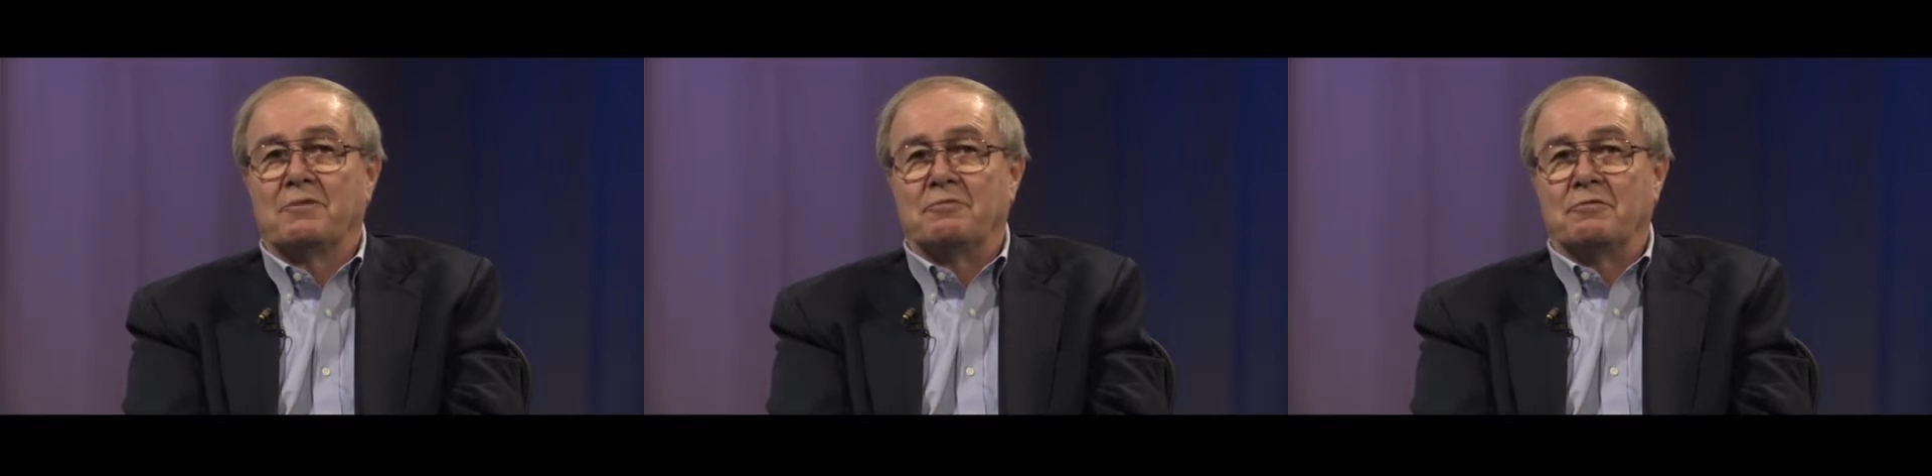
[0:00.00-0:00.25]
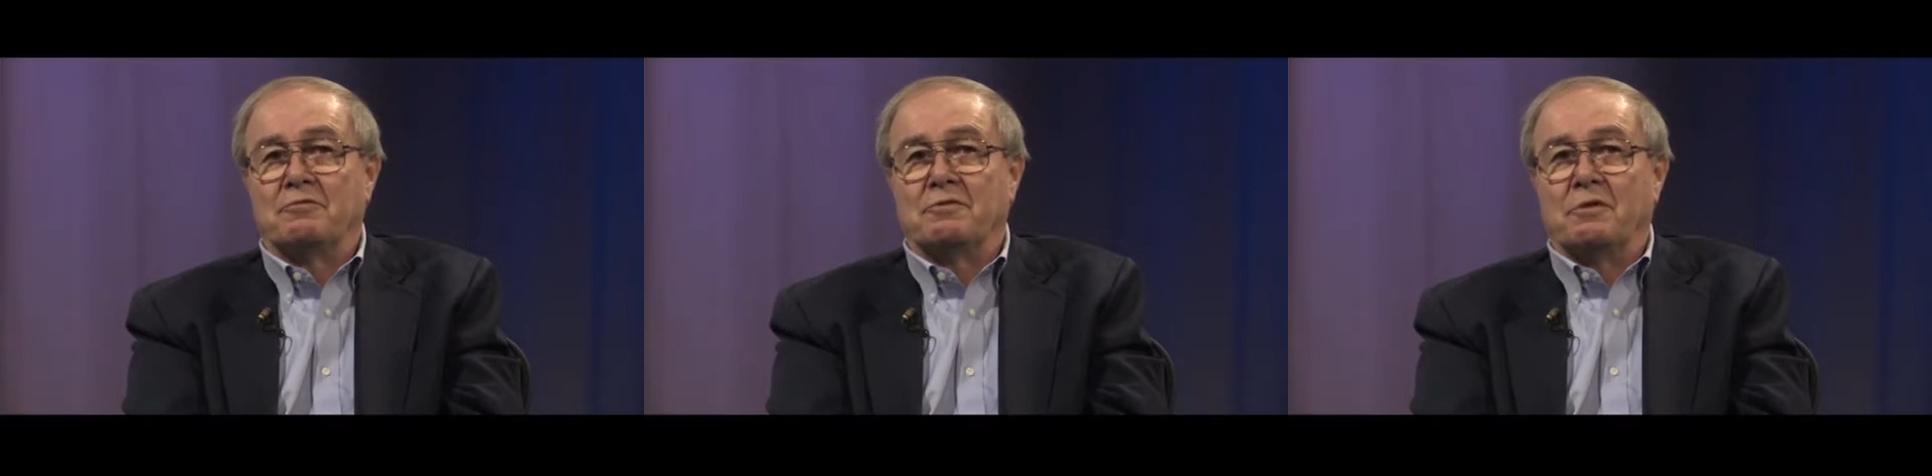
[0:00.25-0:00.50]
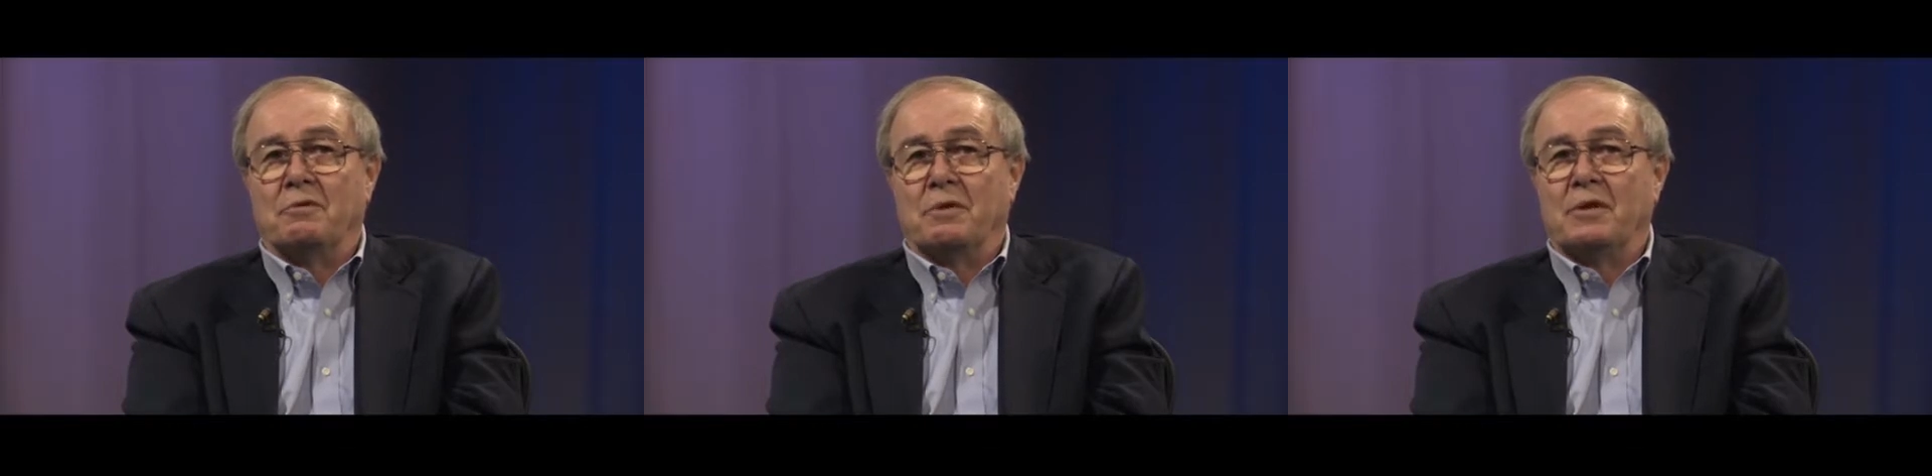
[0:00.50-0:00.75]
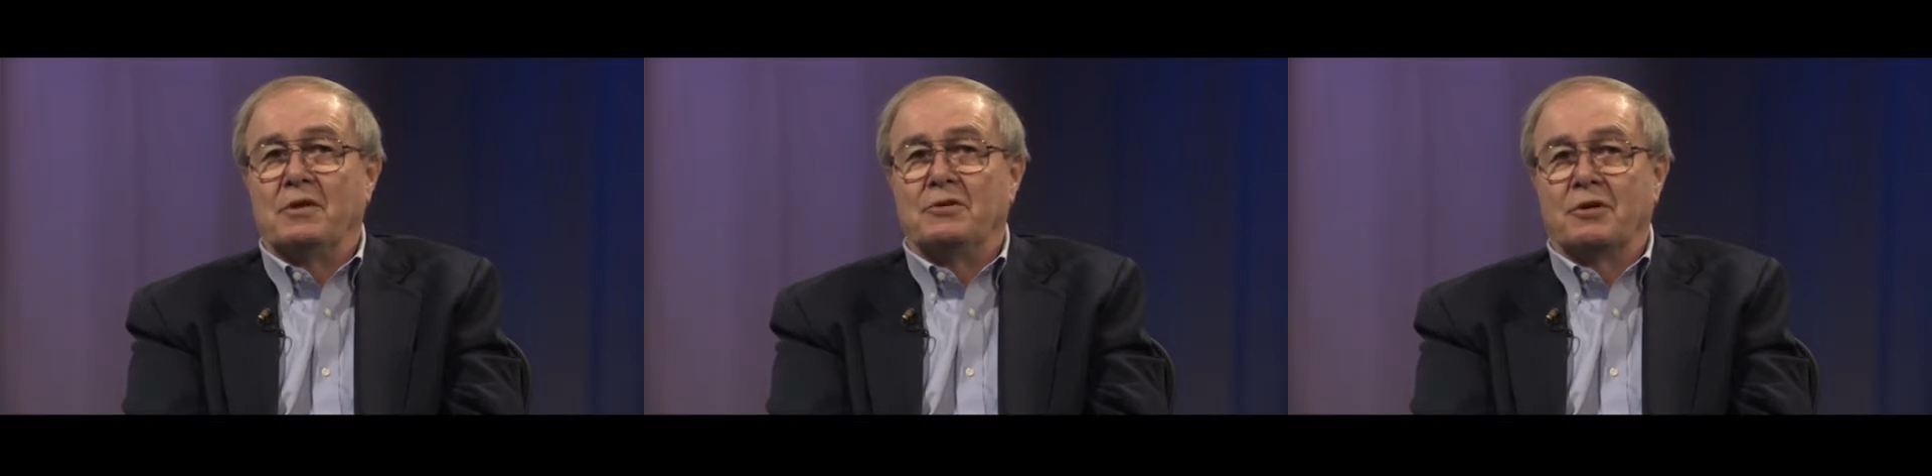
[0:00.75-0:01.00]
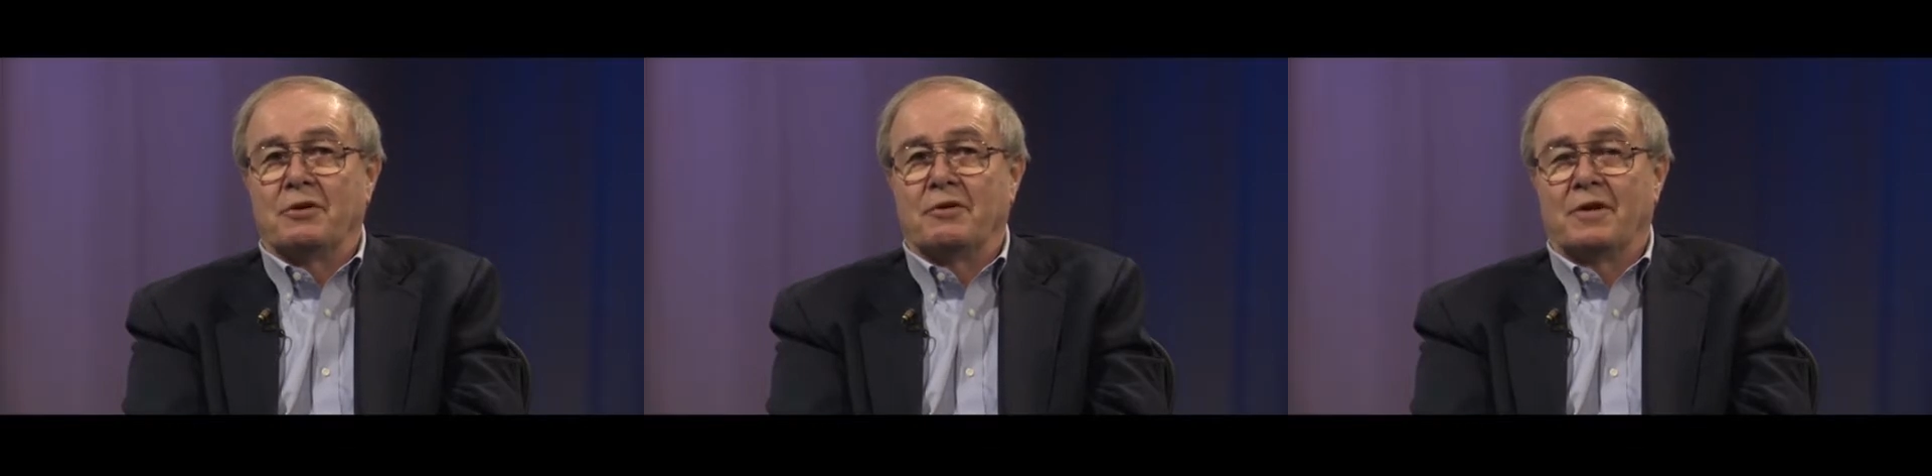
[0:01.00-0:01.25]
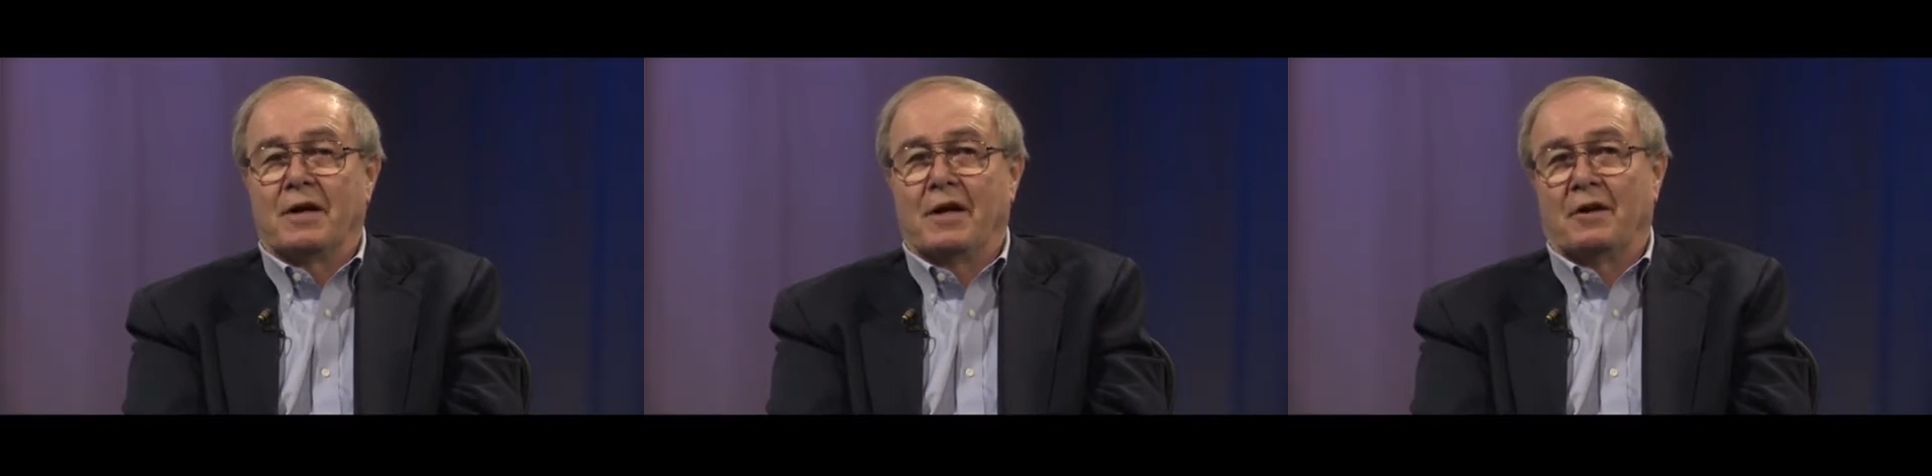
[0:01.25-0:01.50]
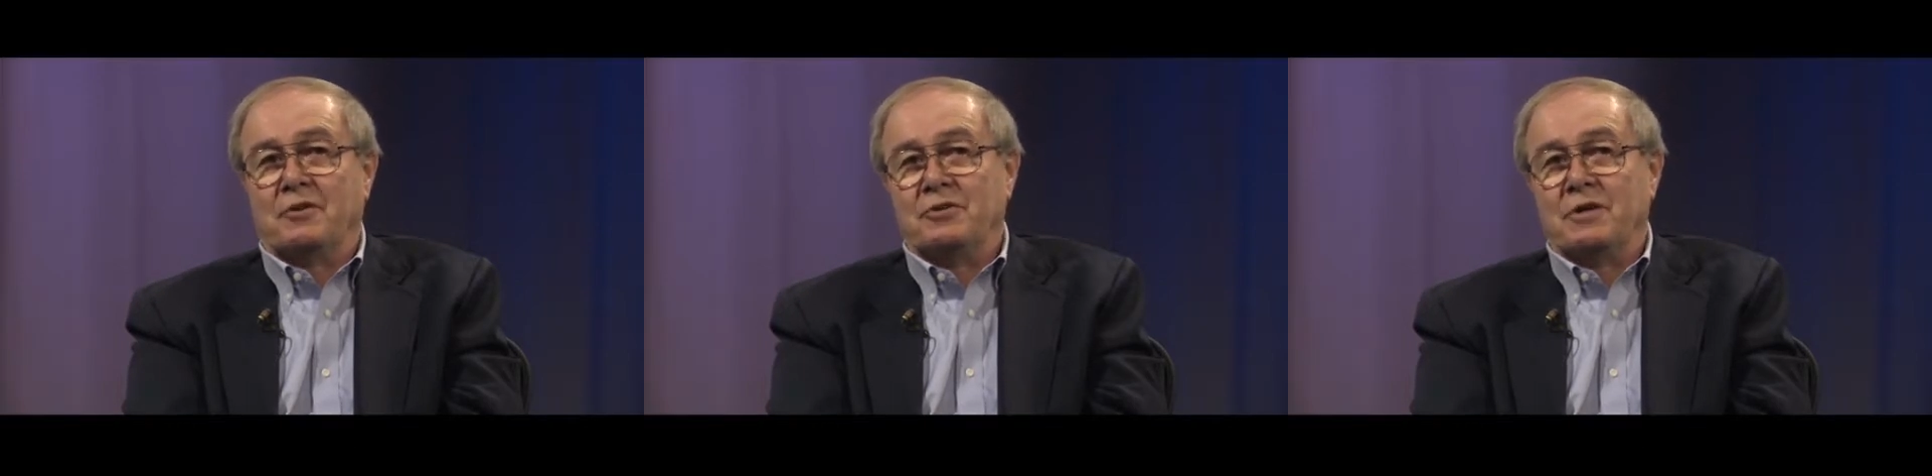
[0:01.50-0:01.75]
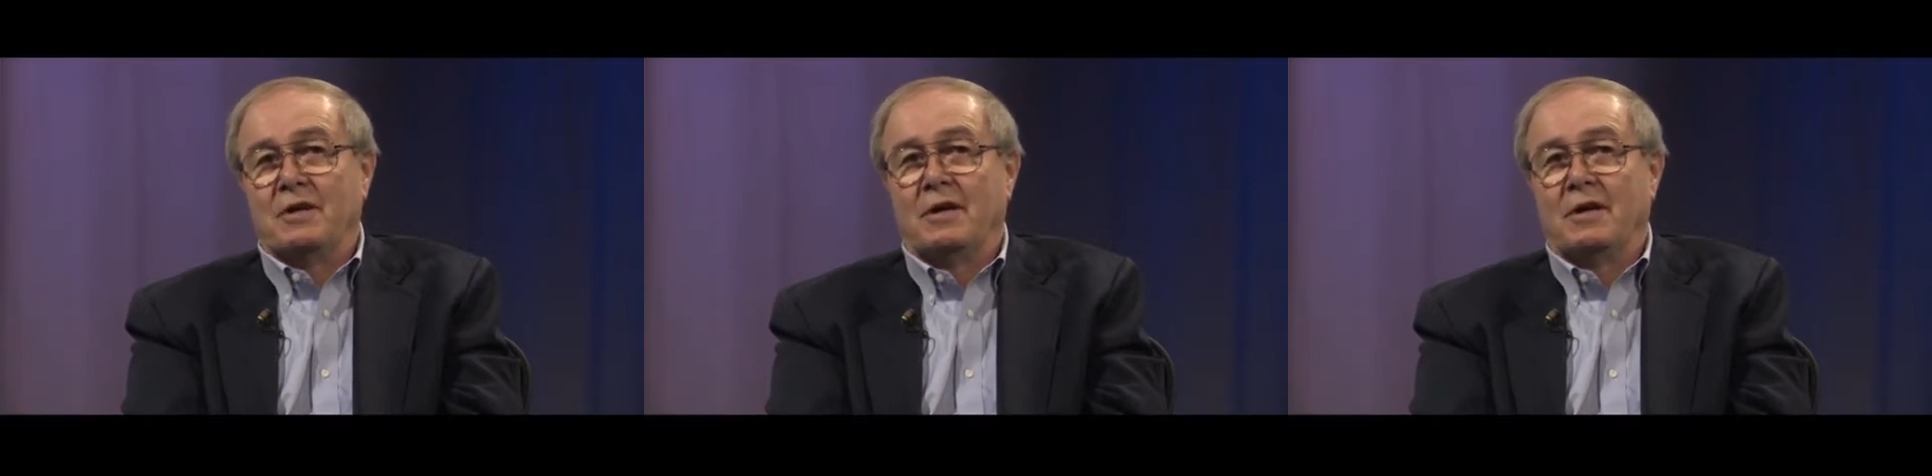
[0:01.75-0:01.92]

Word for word: degree in gerontology